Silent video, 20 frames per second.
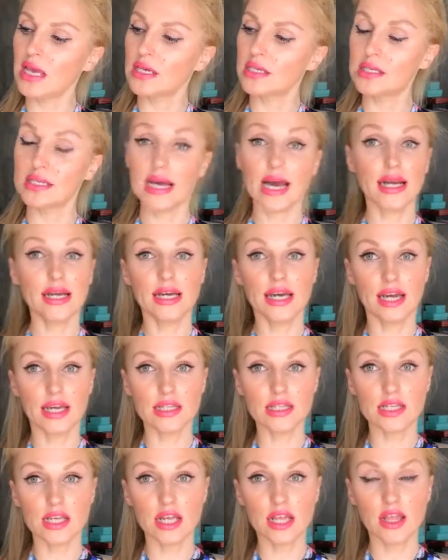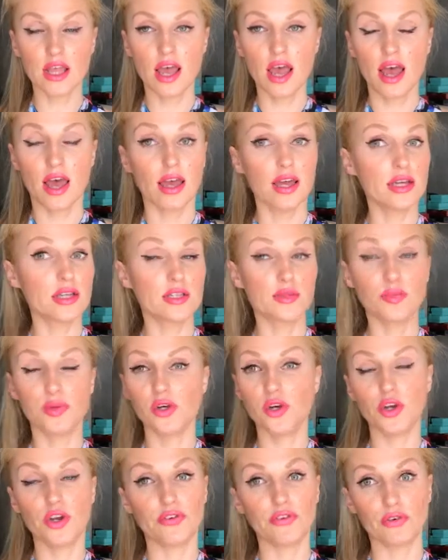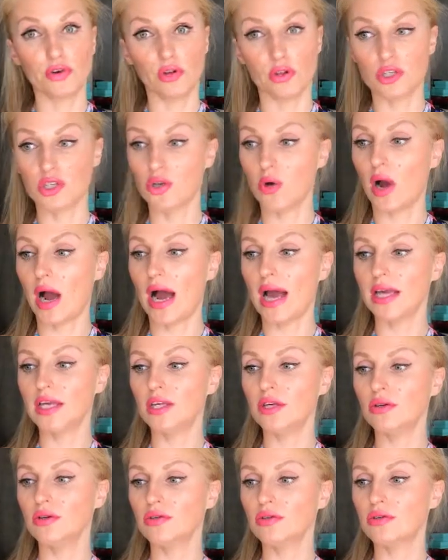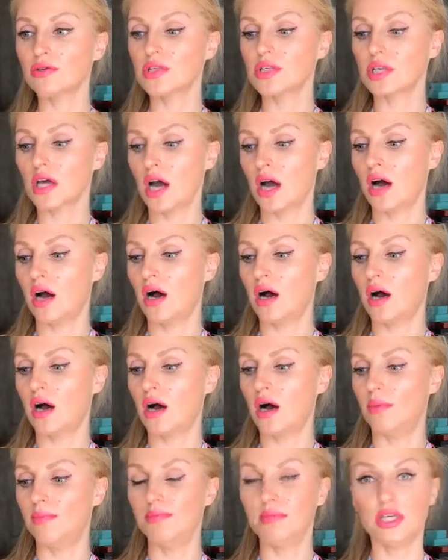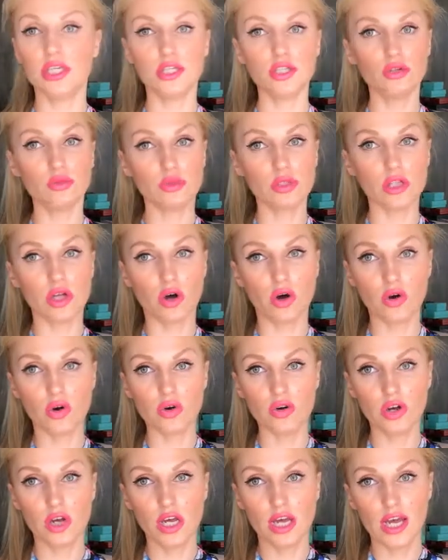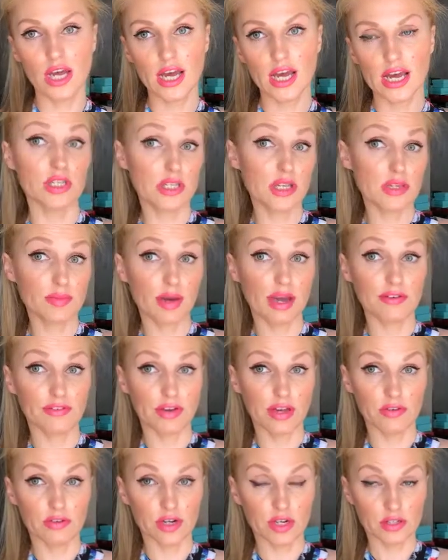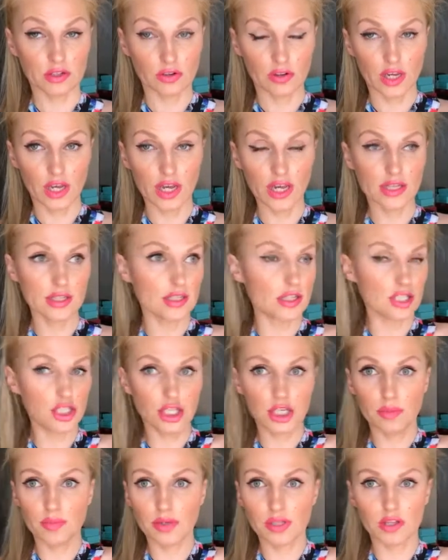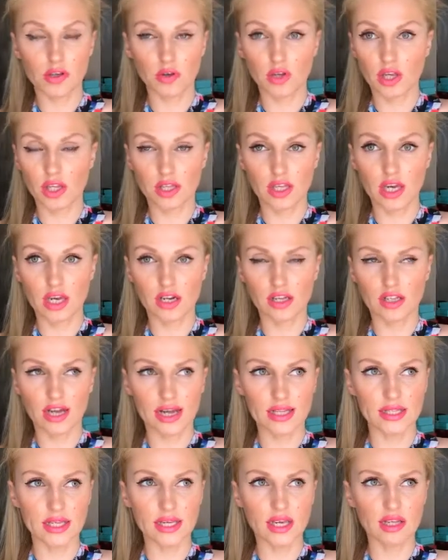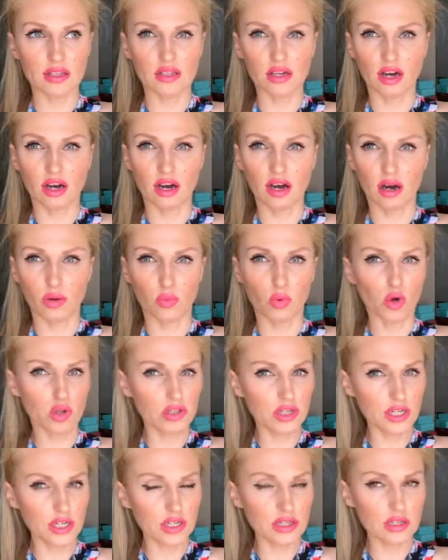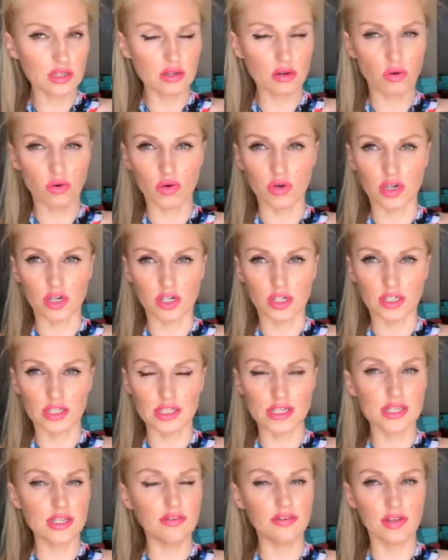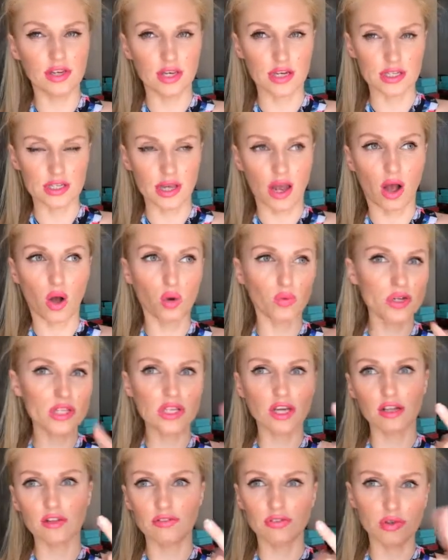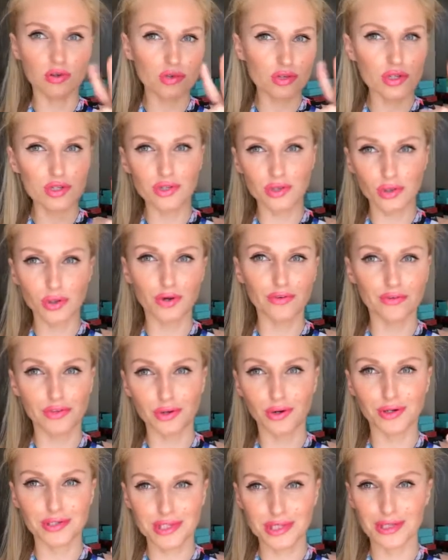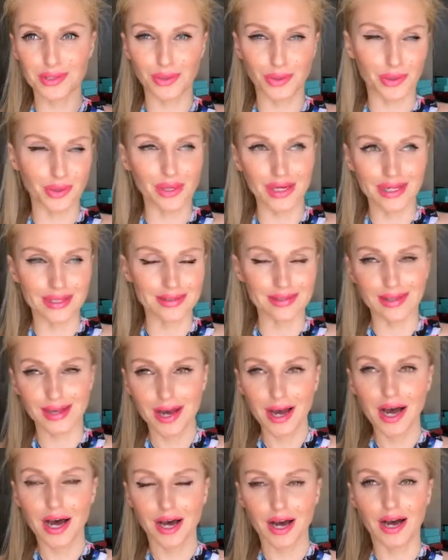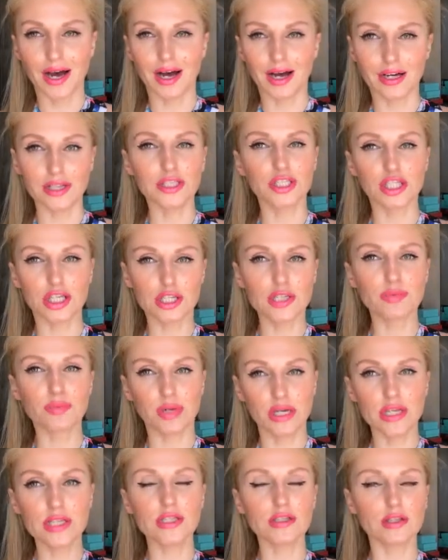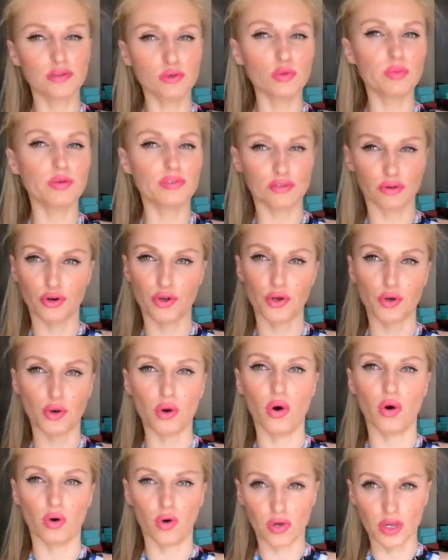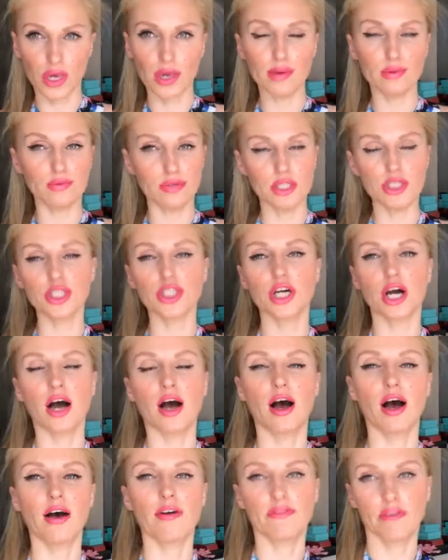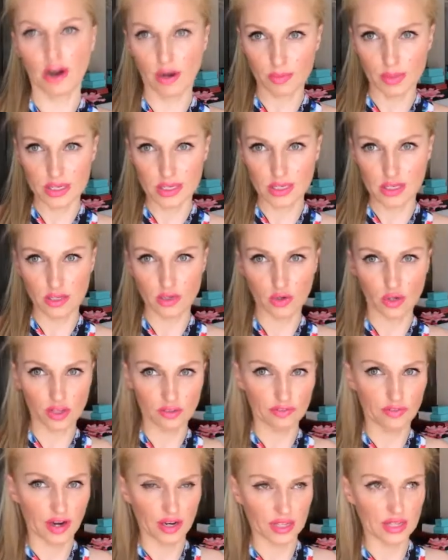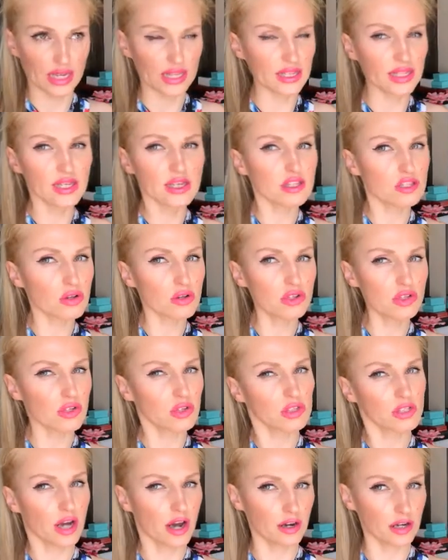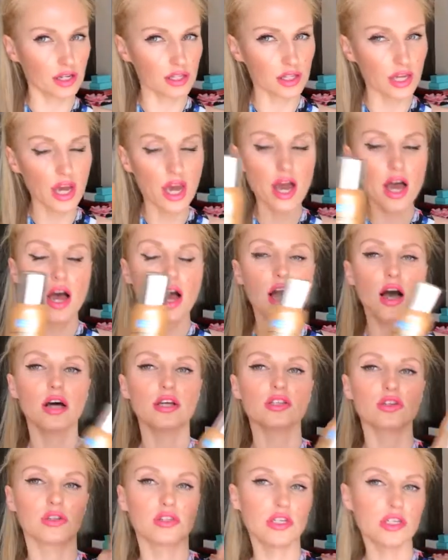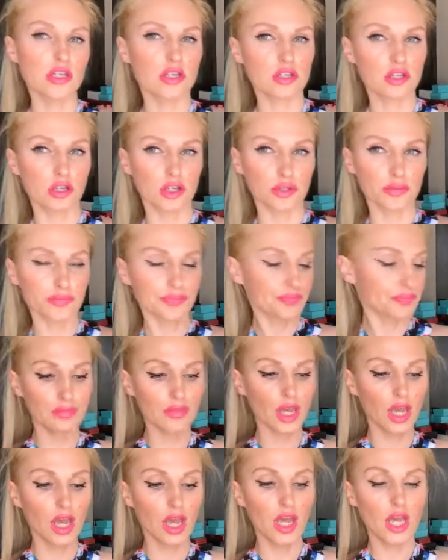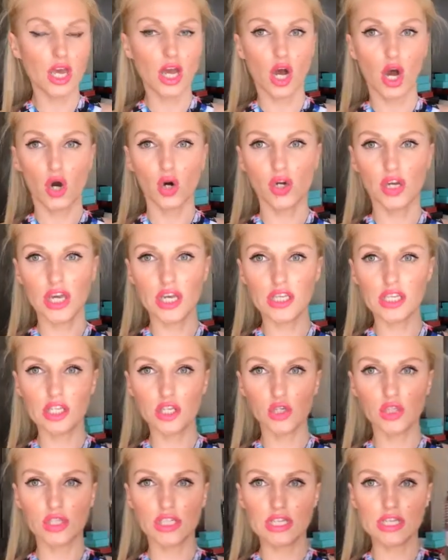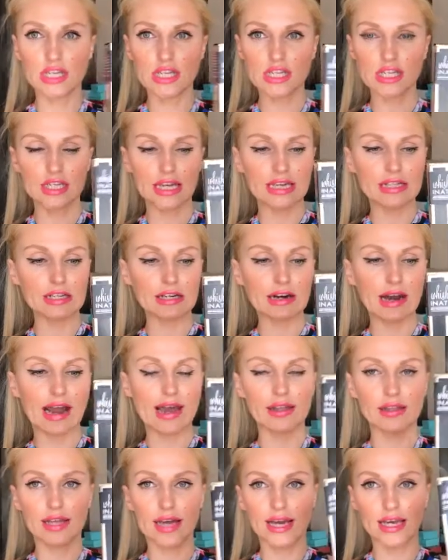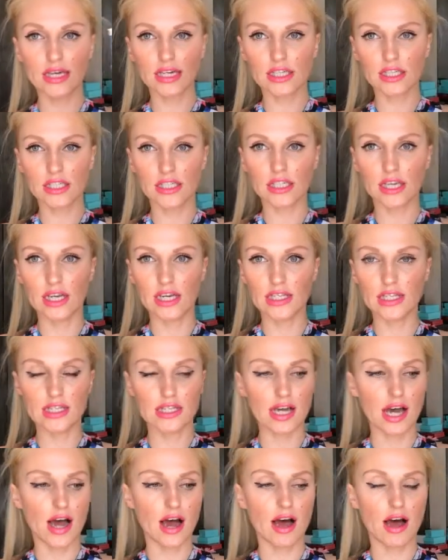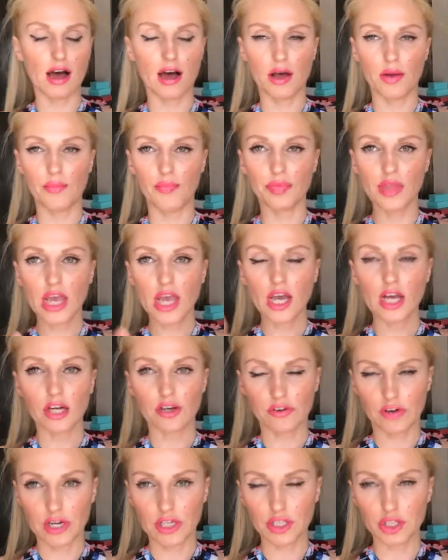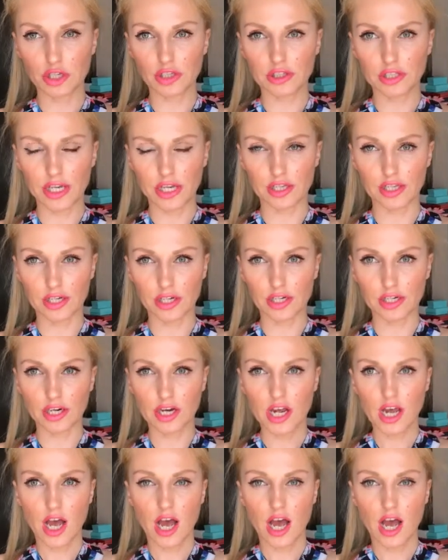Sally Hansen. It's beautiful. So I use uh, medium glow this is my favorite, okay? It's cheap and you can get it, I think it uh, Walgreens or CVS. I always confuse two of those, so, and uh, just please look before you go, okay? Which uh, pharmacy you can find it. I think it's also a Target. So this is good. Okay, so this is tenor I like. It's um, gradual tenor.